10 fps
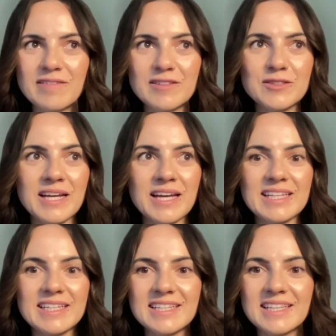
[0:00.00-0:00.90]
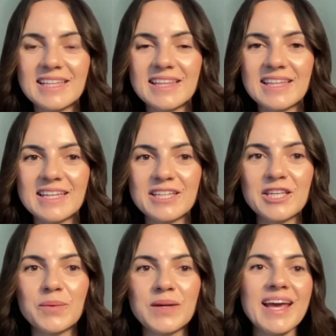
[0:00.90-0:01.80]
have a look at the
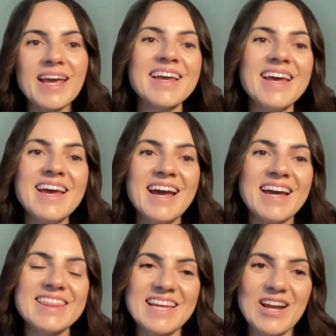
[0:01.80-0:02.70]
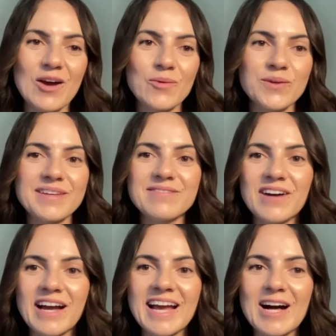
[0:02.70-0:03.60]
Q&A, and then I will
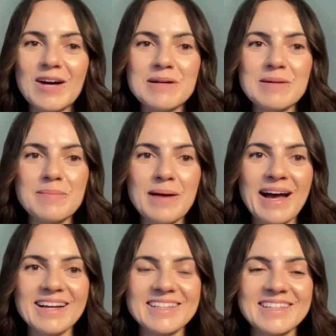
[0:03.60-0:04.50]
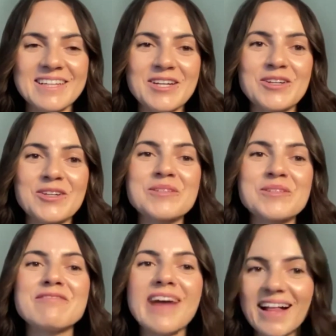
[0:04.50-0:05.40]
invite Alba back, who
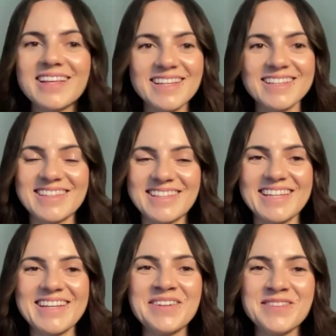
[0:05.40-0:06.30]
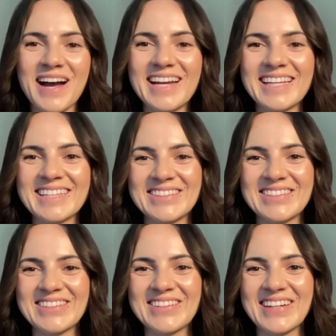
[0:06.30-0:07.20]
is valiantly fighting through
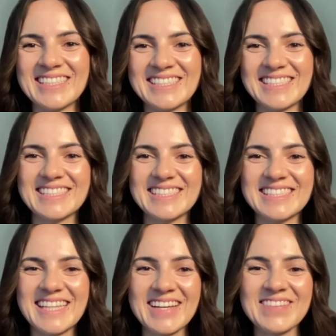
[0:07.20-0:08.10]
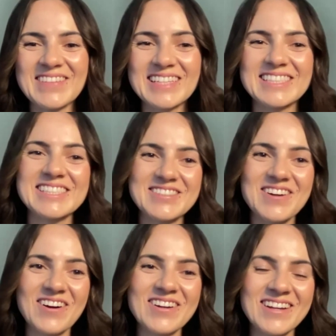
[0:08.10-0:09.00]
the questions because she's
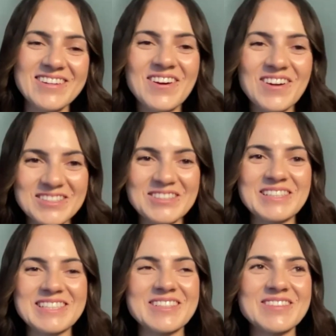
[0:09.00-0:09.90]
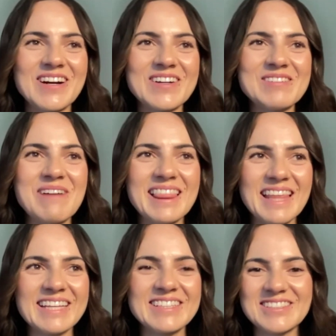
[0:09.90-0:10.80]
not doing too well, but
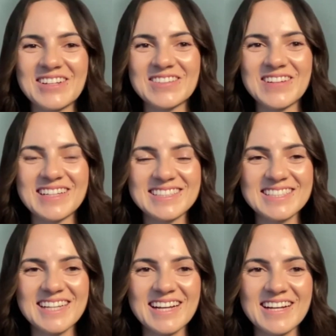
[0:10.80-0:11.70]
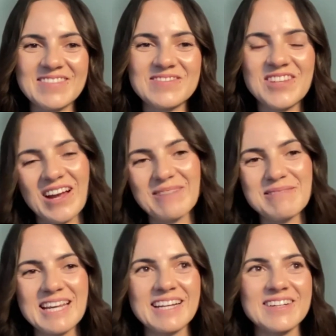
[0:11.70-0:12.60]
thank you so much. So Alba,
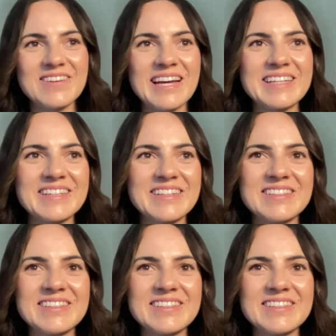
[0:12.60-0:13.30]
take it away.